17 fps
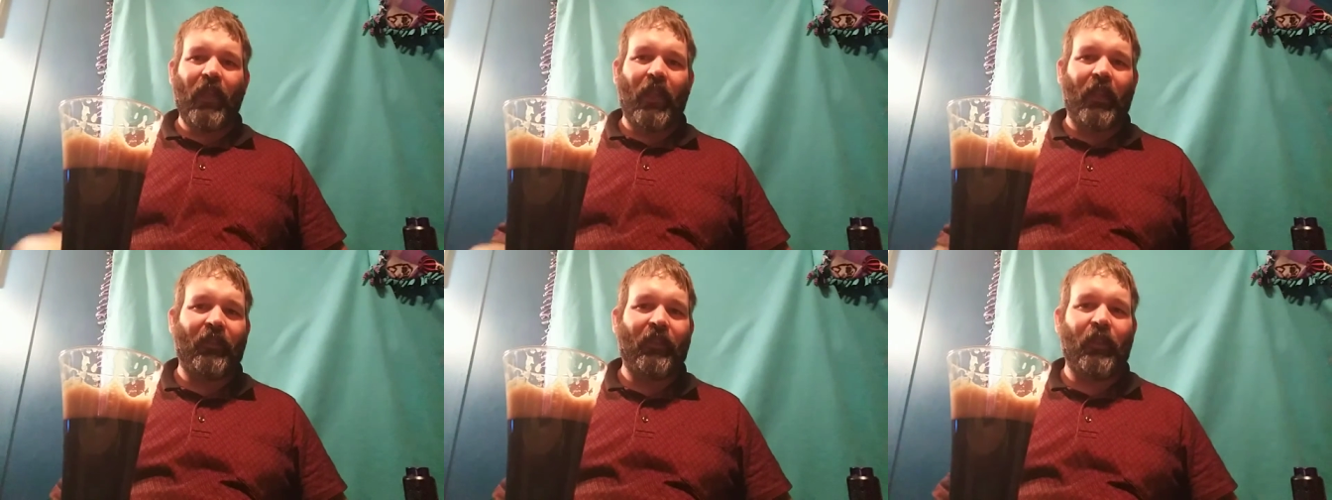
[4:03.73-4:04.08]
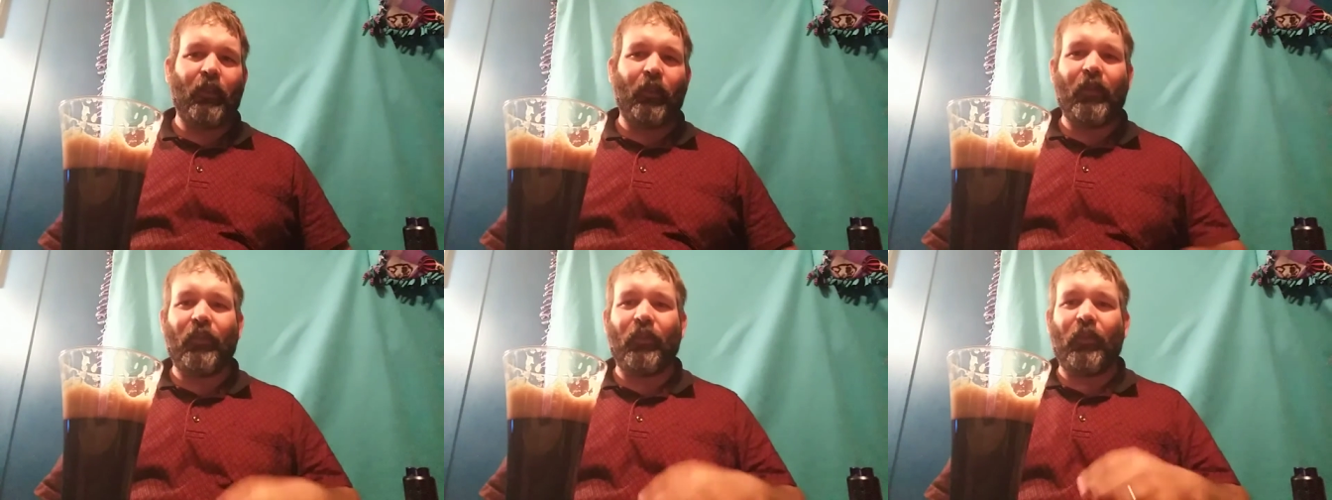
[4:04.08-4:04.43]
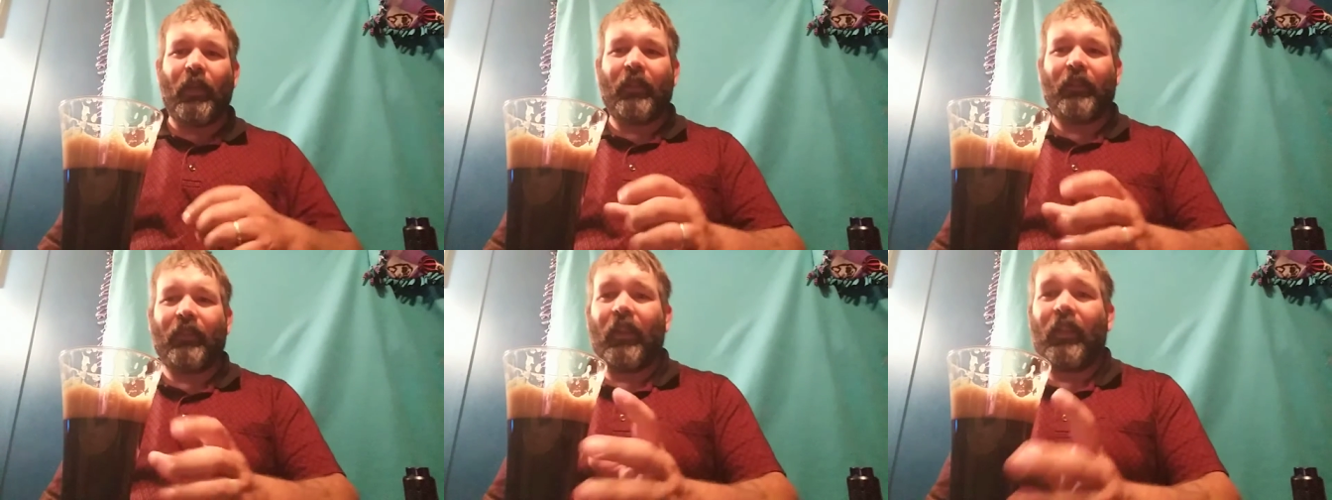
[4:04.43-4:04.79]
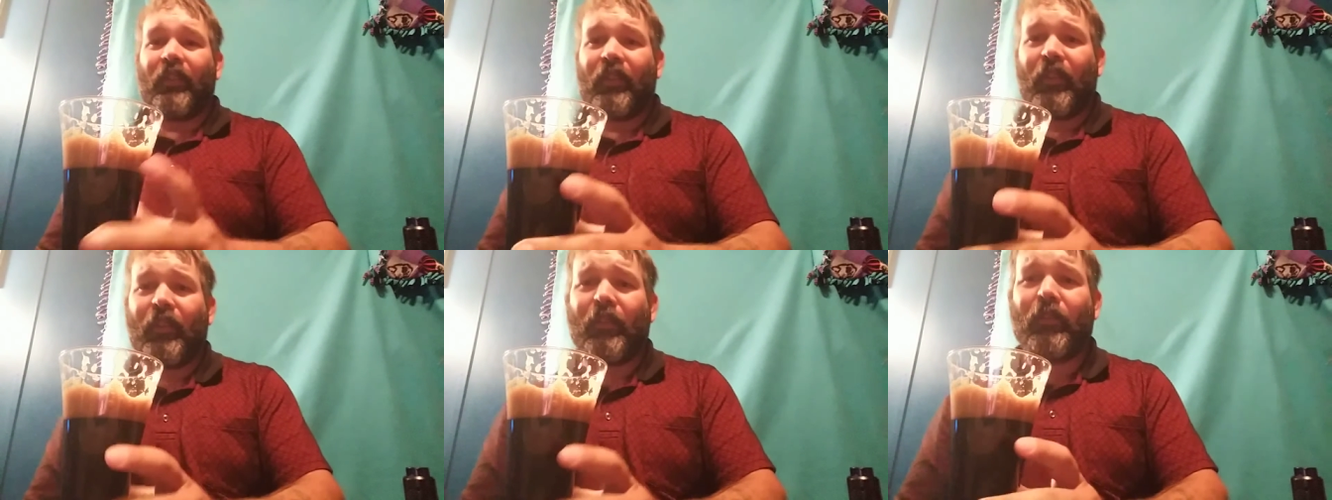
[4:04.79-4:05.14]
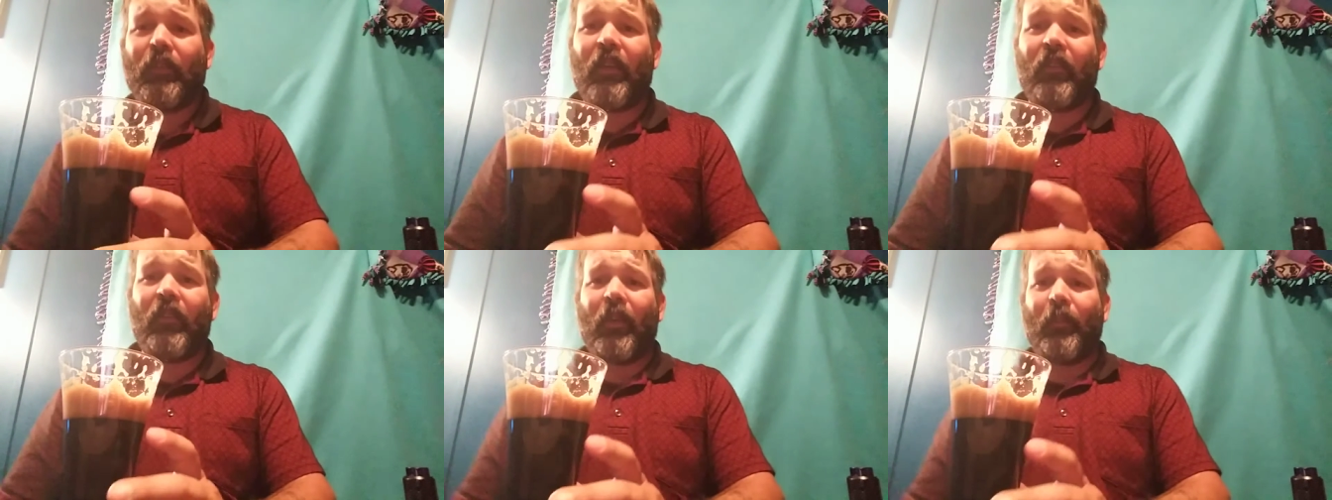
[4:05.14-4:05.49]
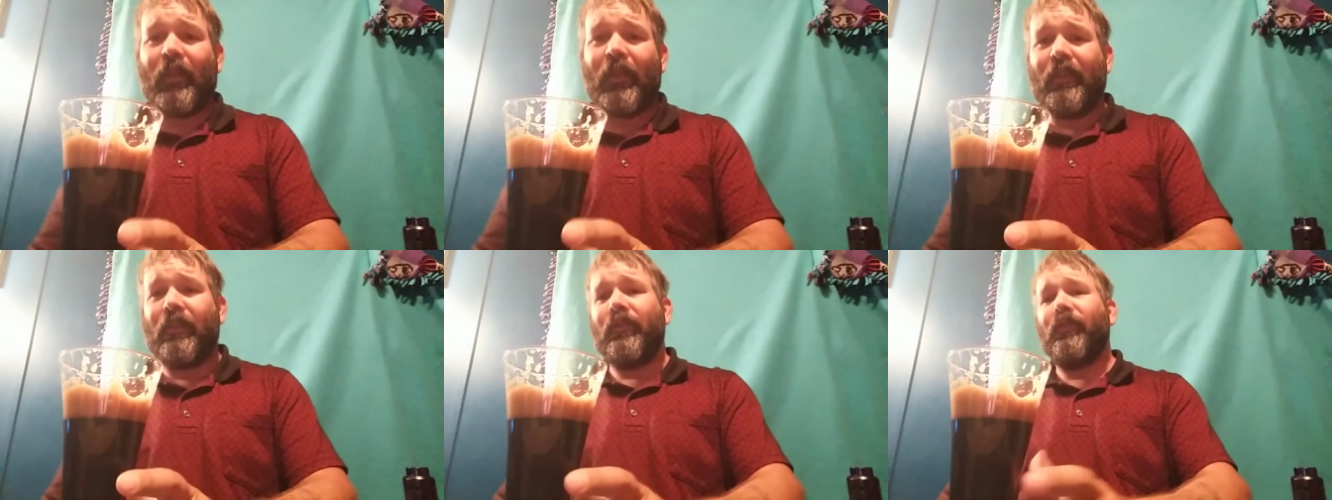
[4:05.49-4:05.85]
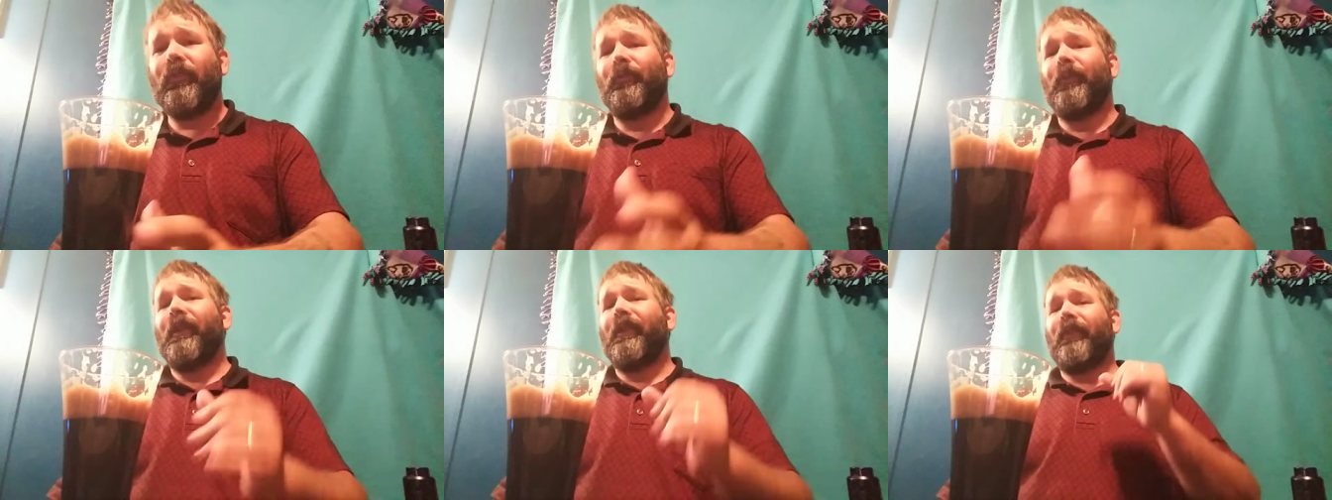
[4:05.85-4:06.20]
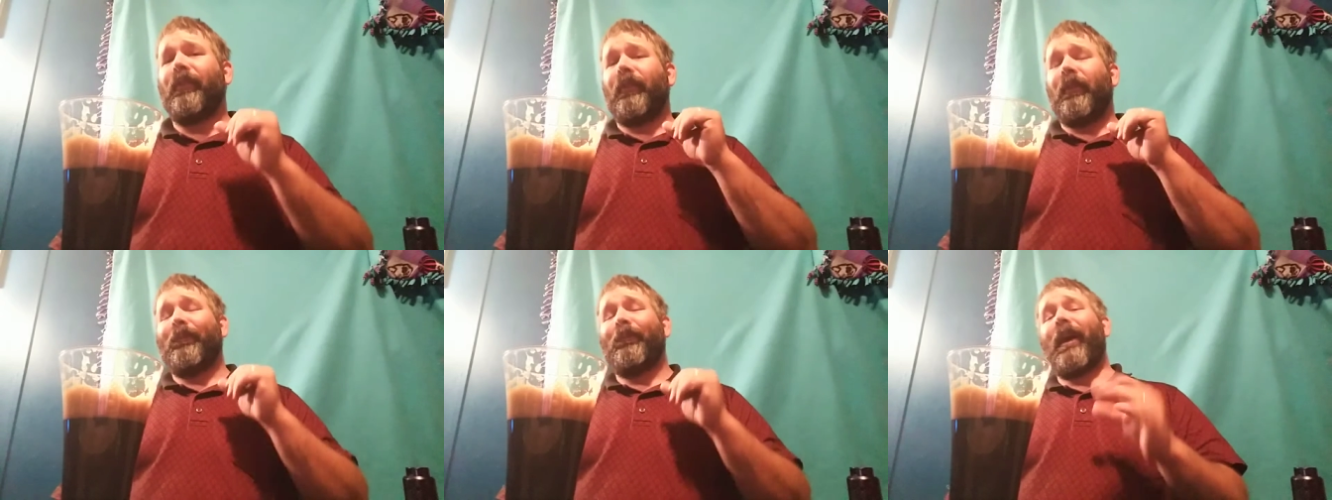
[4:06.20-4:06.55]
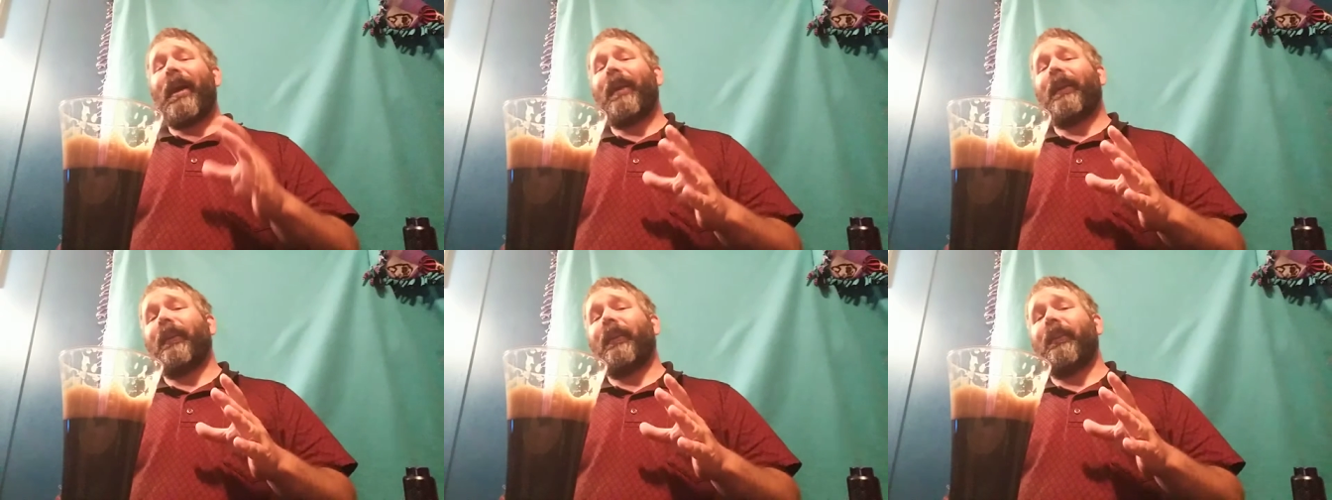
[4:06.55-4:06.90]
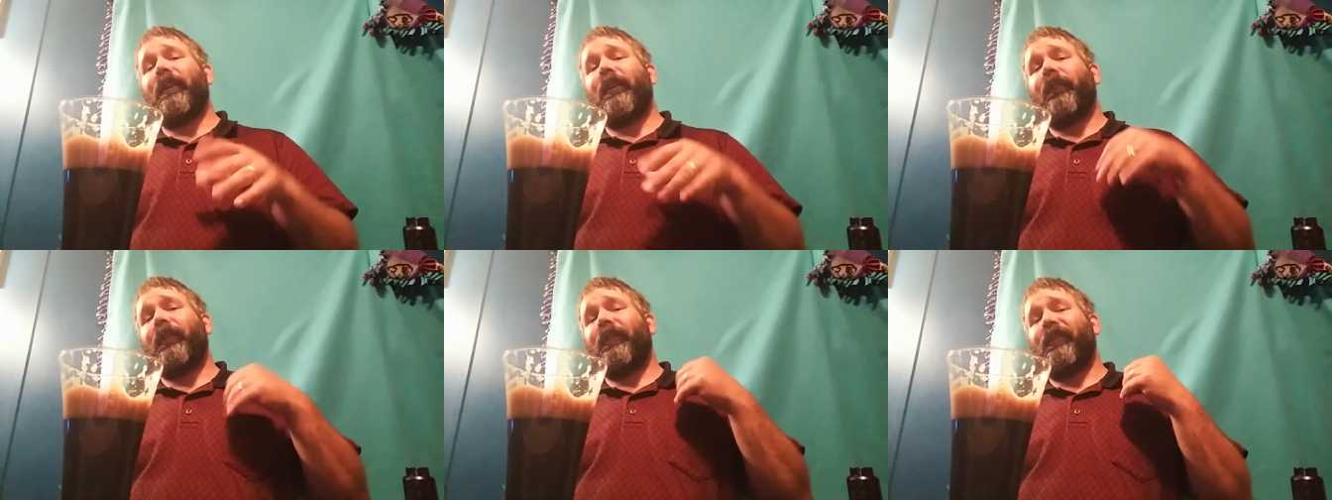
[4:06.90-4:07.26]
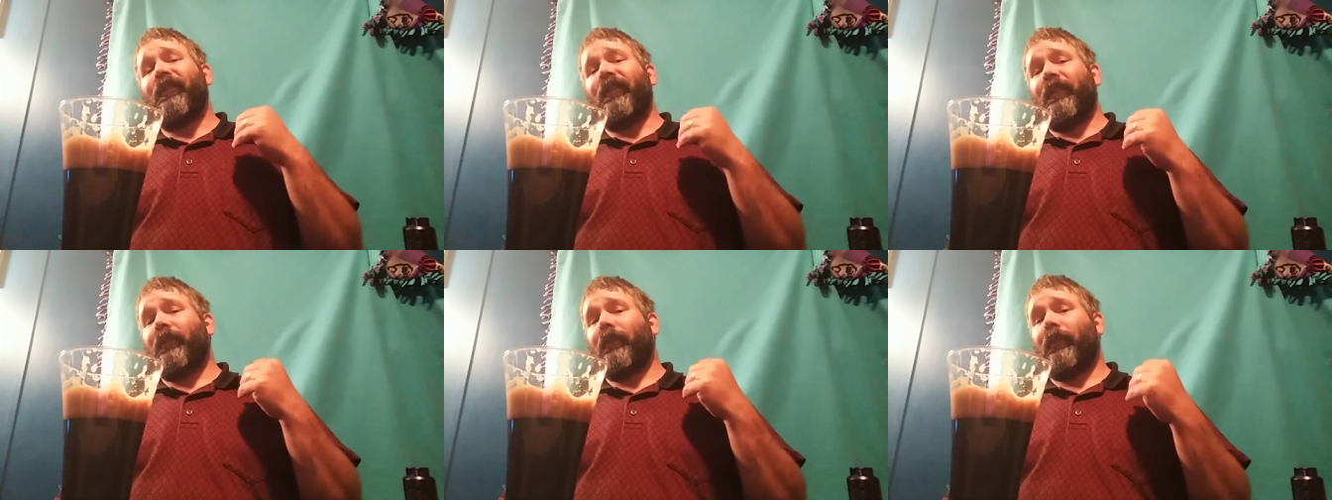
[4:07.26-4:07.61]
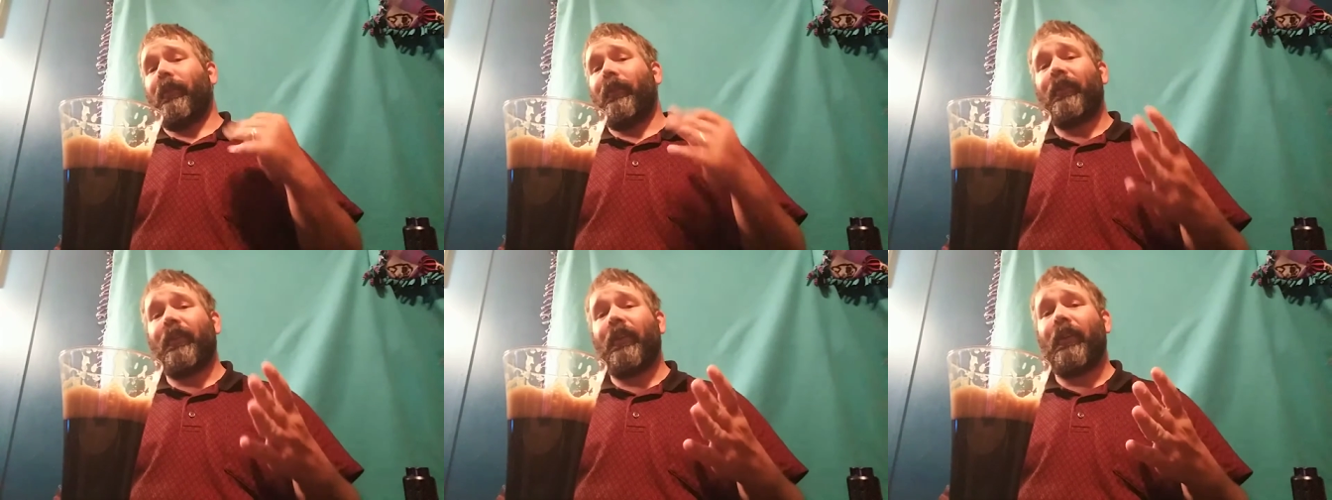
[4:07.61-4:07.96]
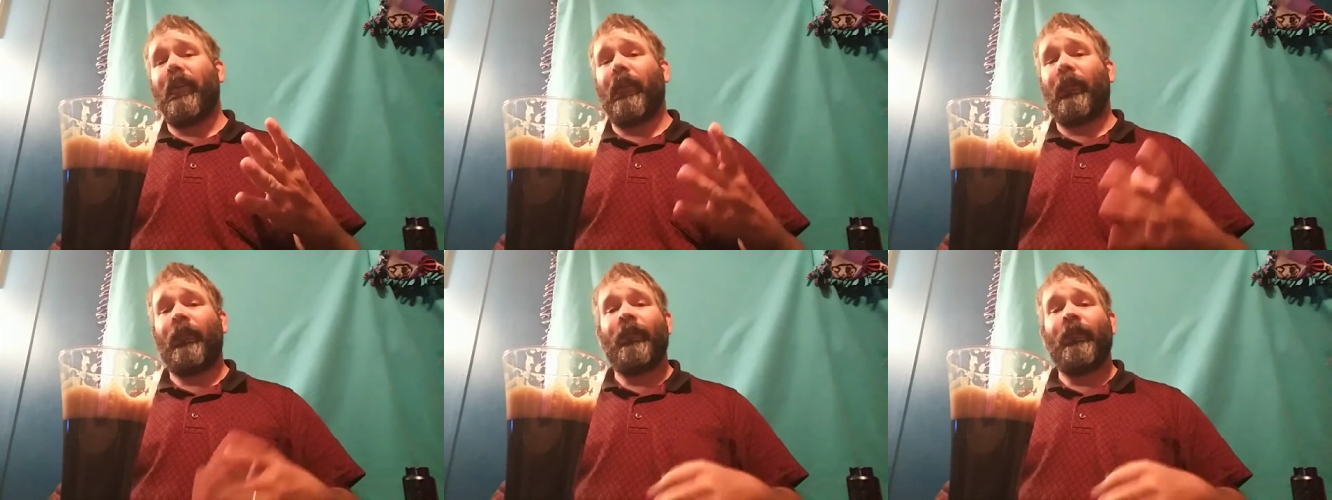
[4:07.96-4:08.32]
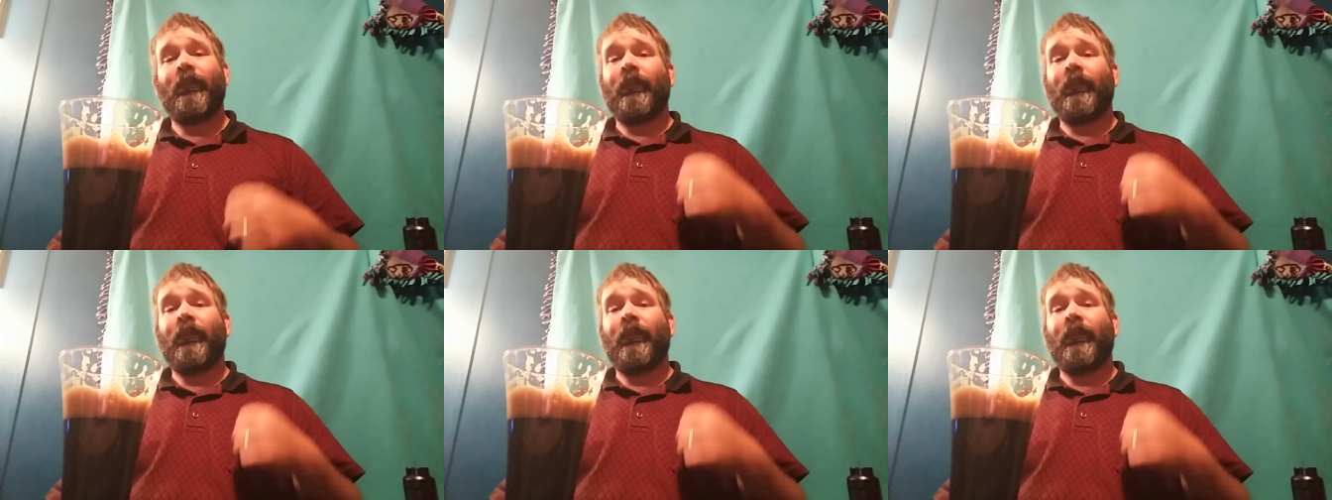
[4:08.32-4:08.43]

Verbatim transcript: I see the reason why it's got 75 IBUs, but it's on the back end of it, sitting on the tongue.